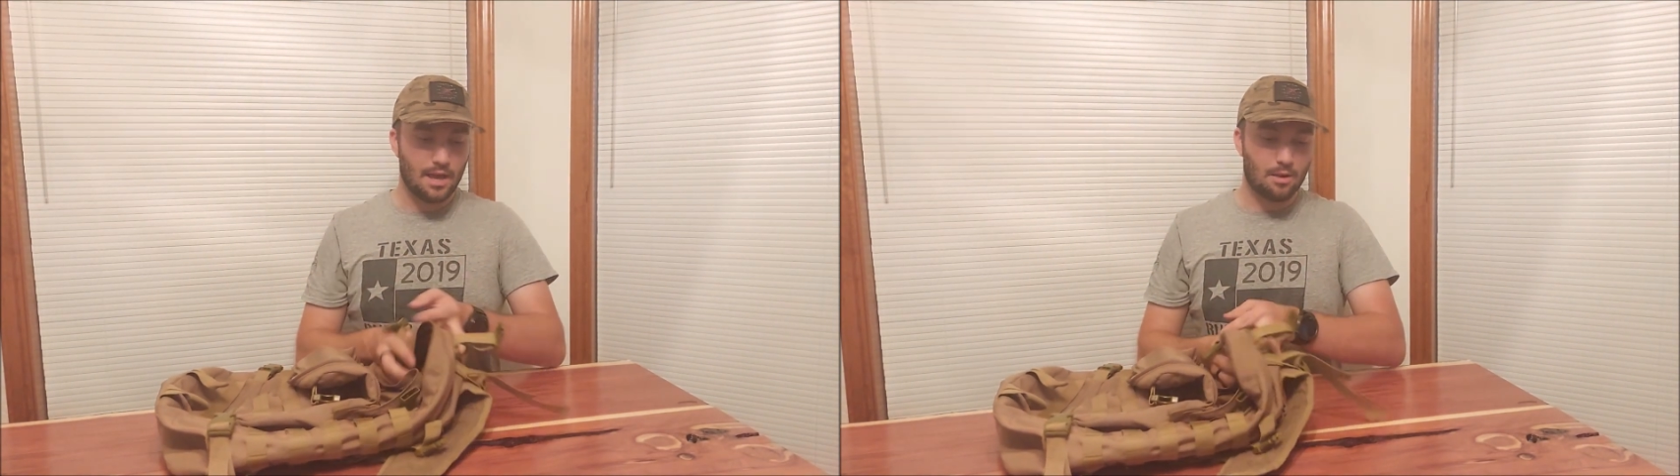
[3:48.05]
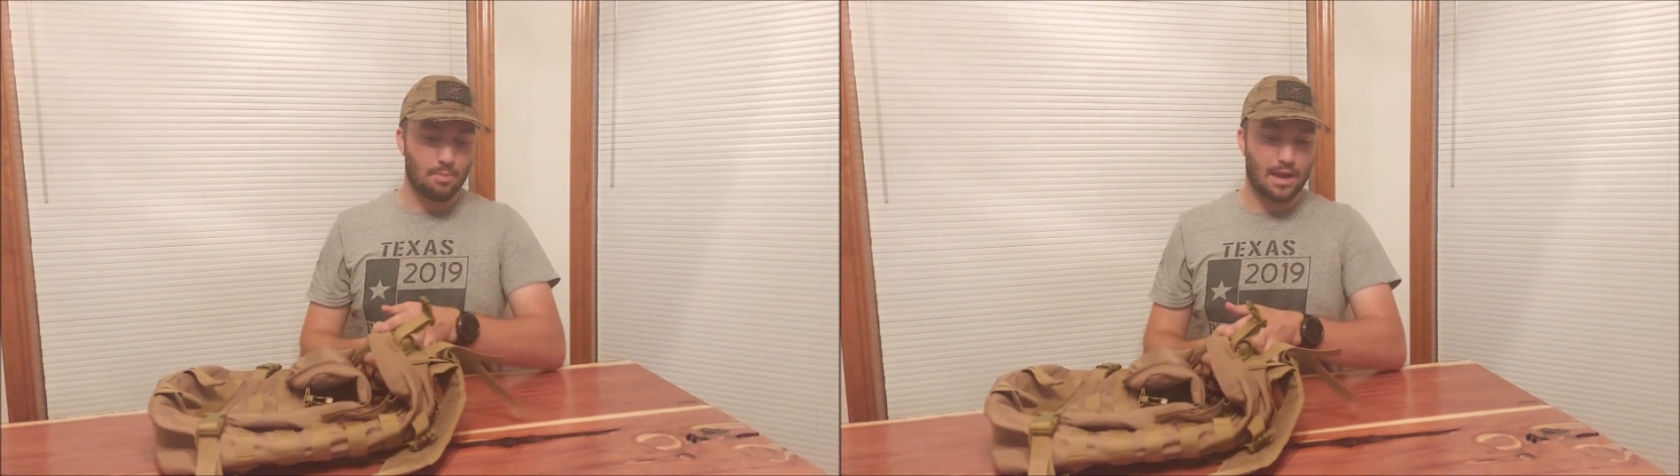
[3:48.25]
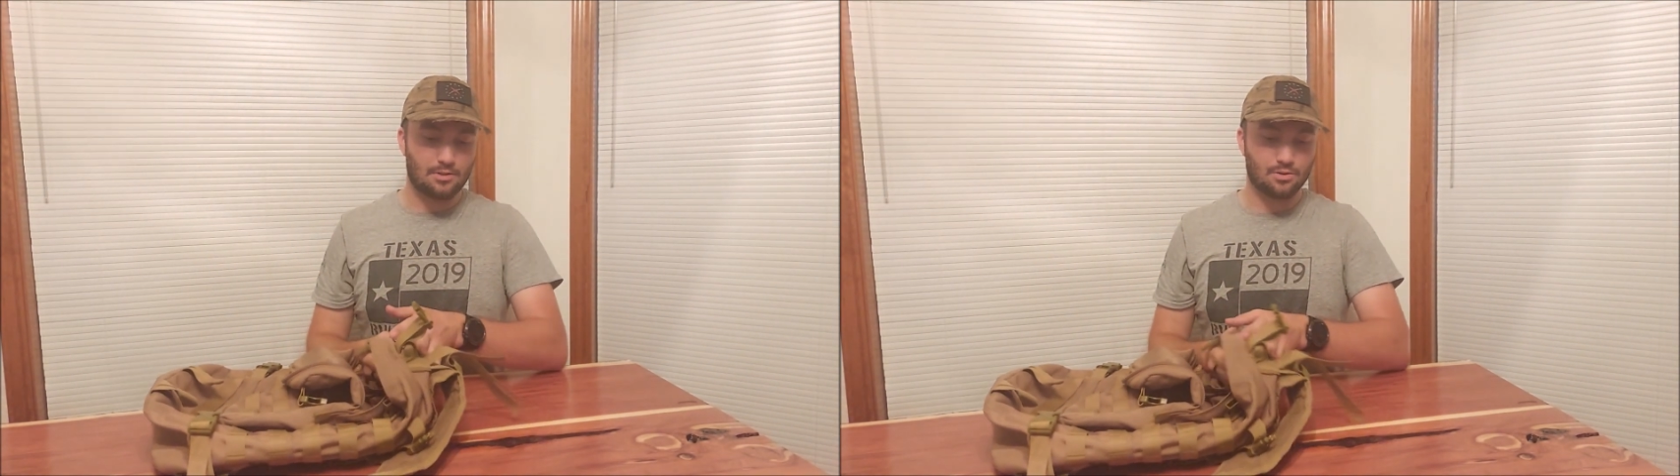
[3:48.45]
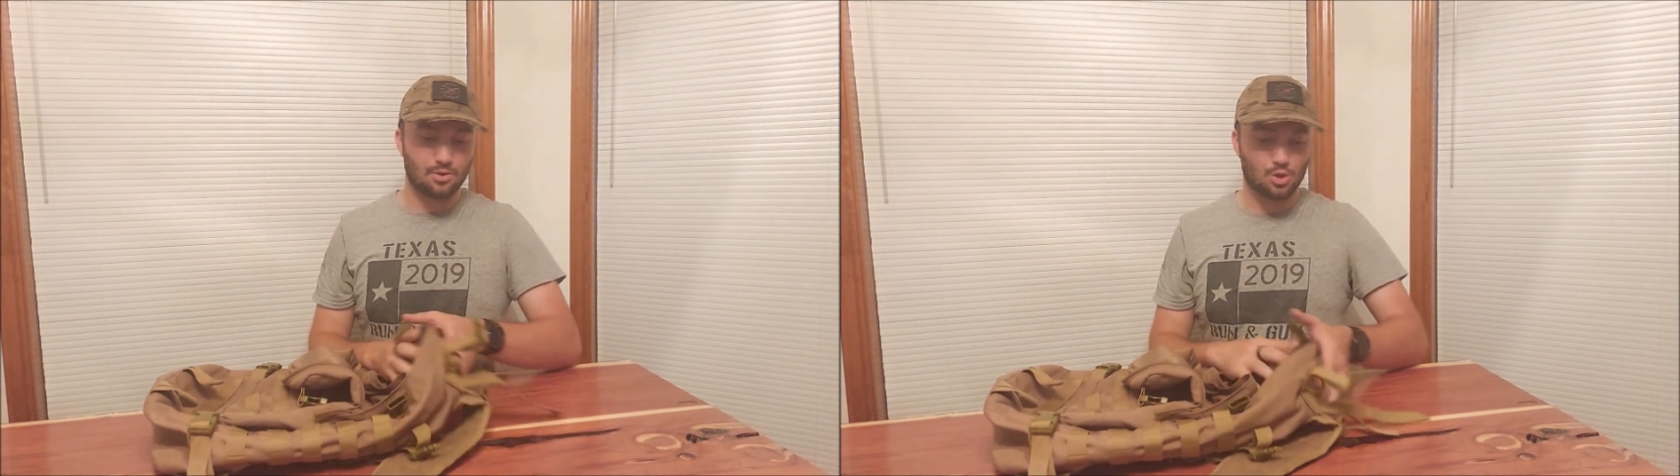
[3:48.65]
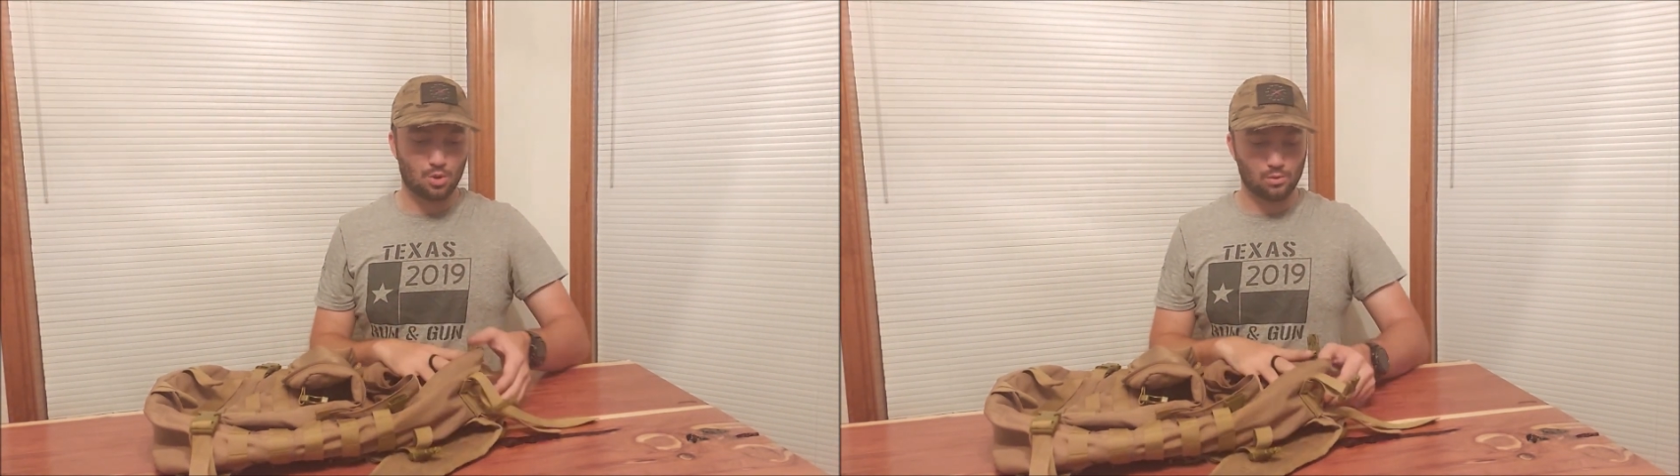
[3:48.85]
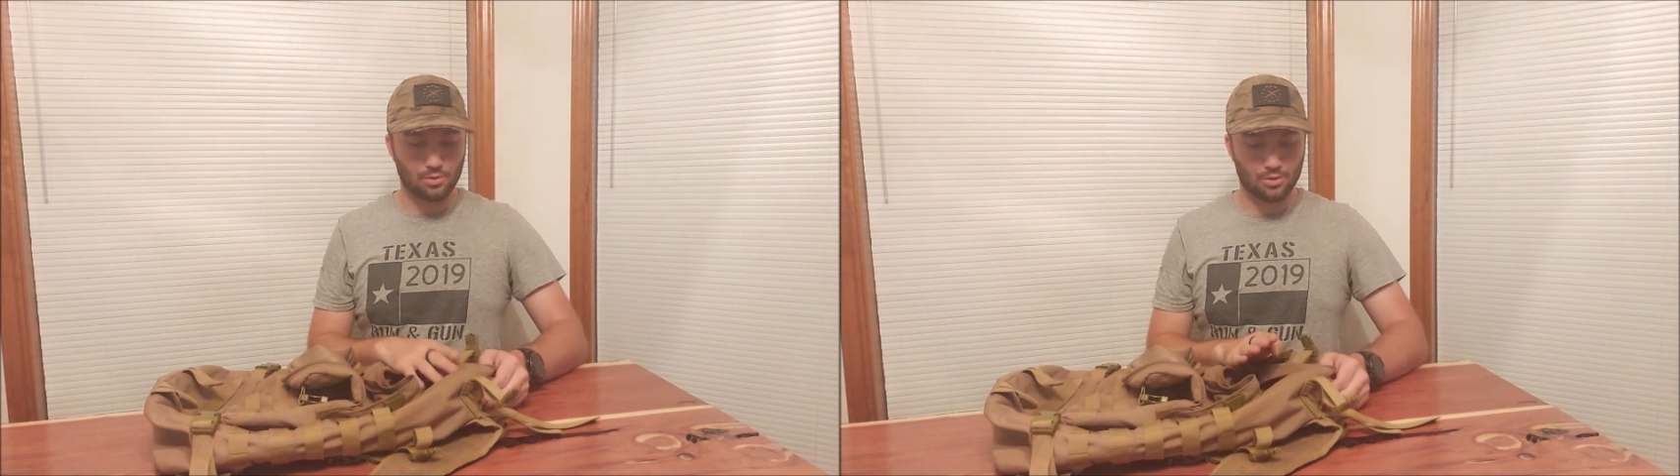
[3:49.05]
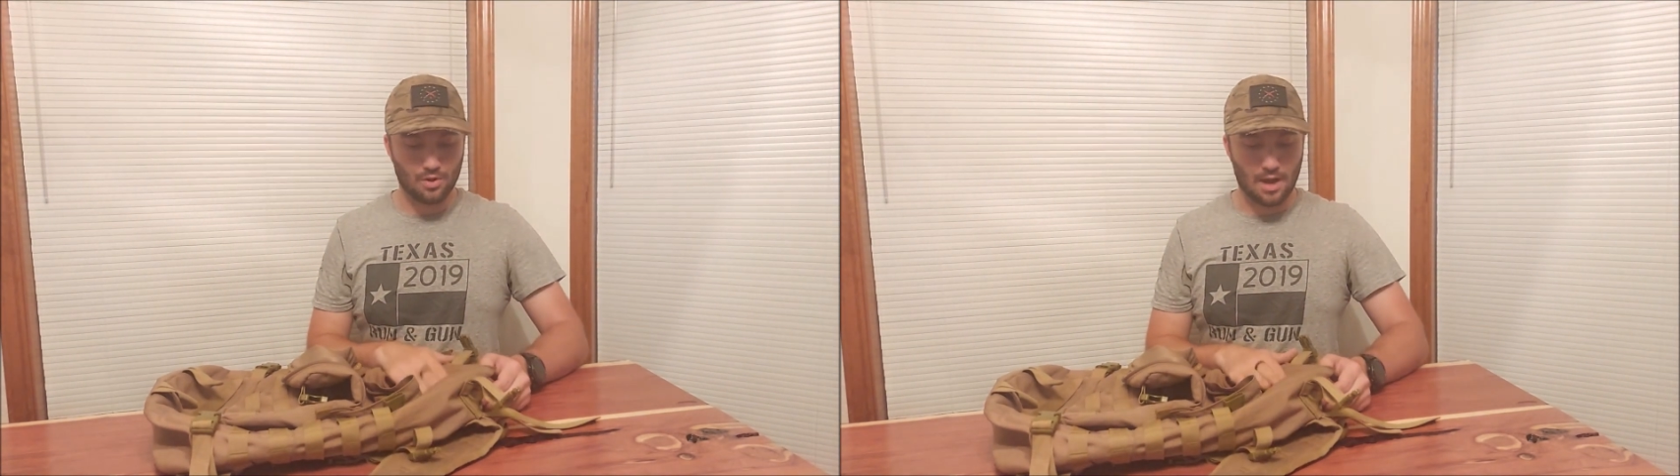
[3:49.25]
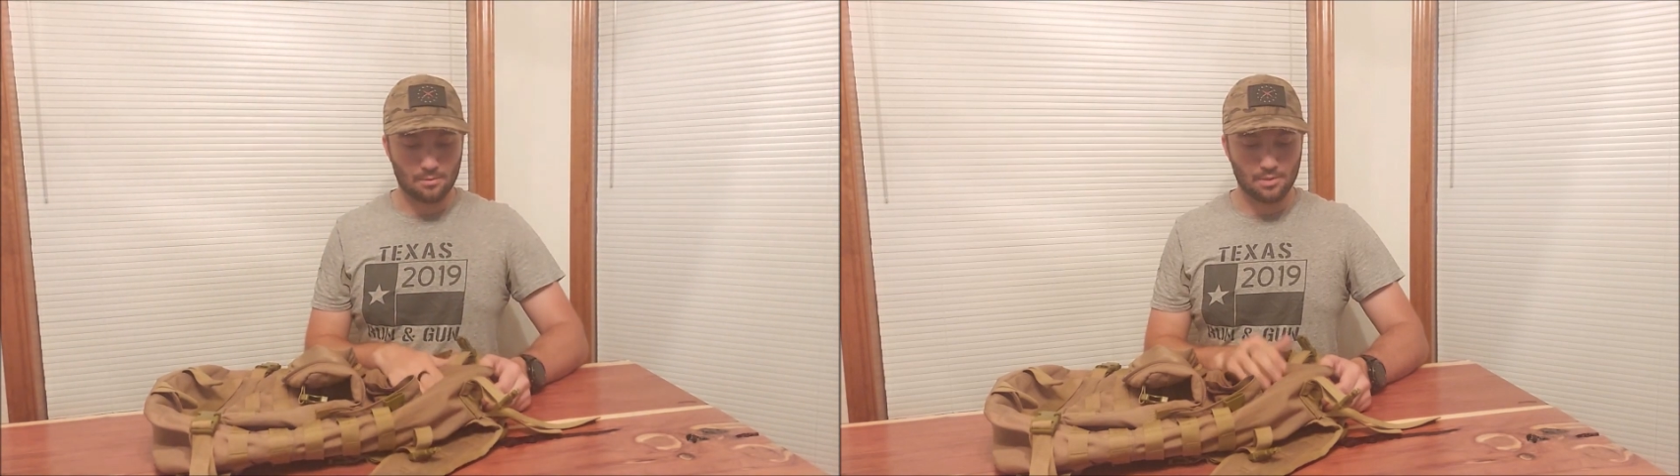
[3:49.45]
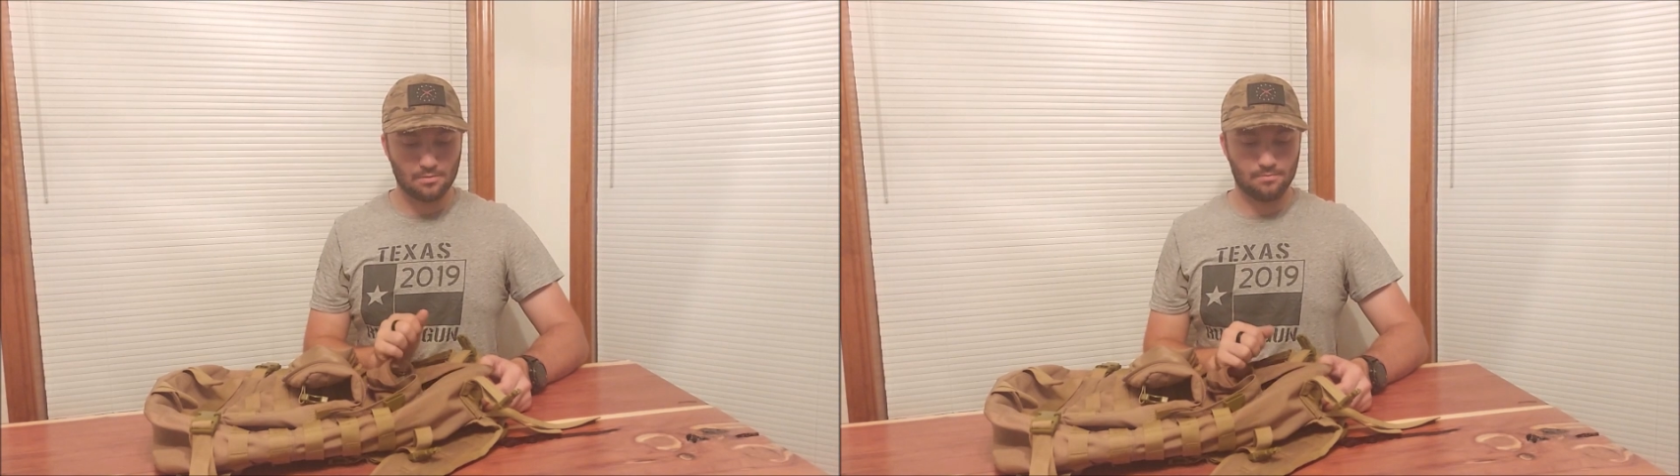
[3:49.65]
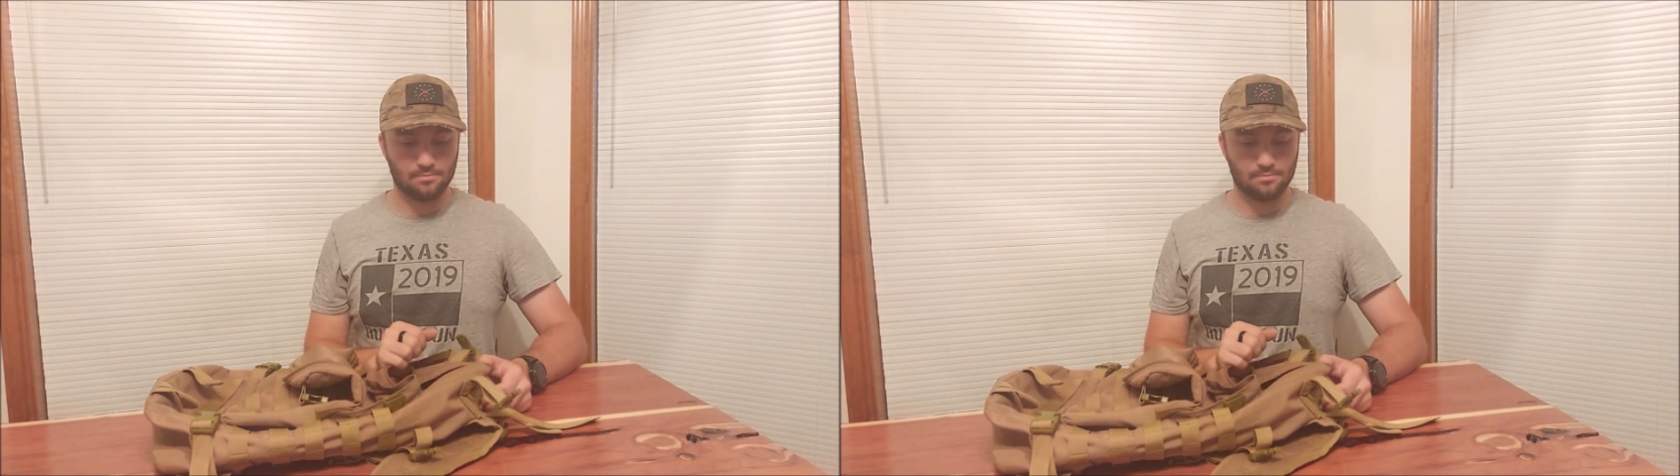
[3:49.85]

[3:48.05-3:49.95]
and pass through the shoulder straps.